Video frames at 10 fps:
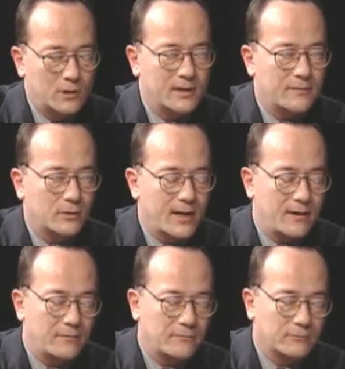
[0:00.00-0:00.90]
would never
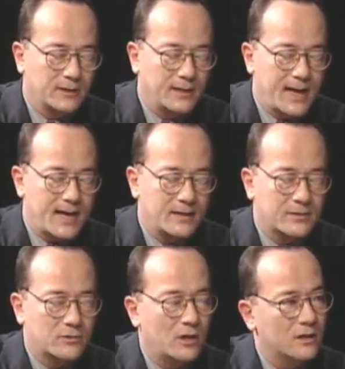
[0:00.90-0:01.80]
have really had
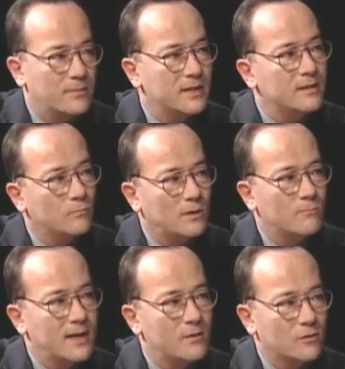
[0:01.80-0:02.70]
a strong opinion
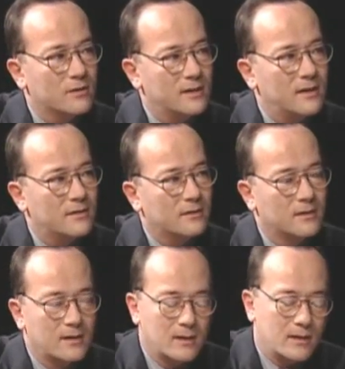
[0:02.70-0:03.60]
one way or the
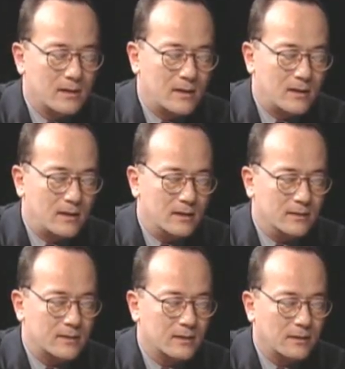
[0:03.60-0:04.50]
other
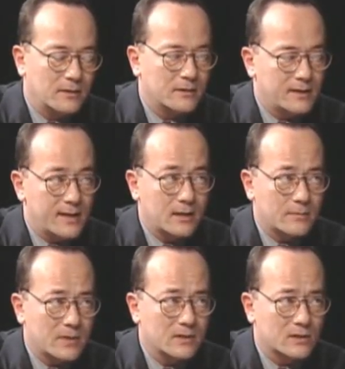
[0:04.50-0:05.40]
until the
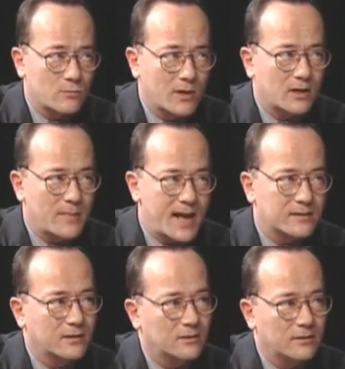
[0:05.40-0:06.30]
Tiananmen Square
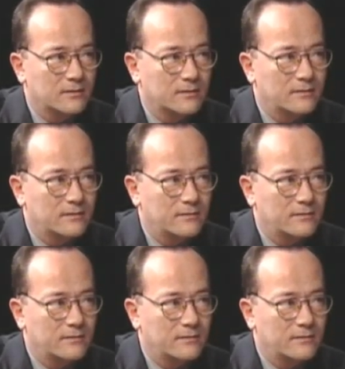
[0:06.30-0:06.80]
massacre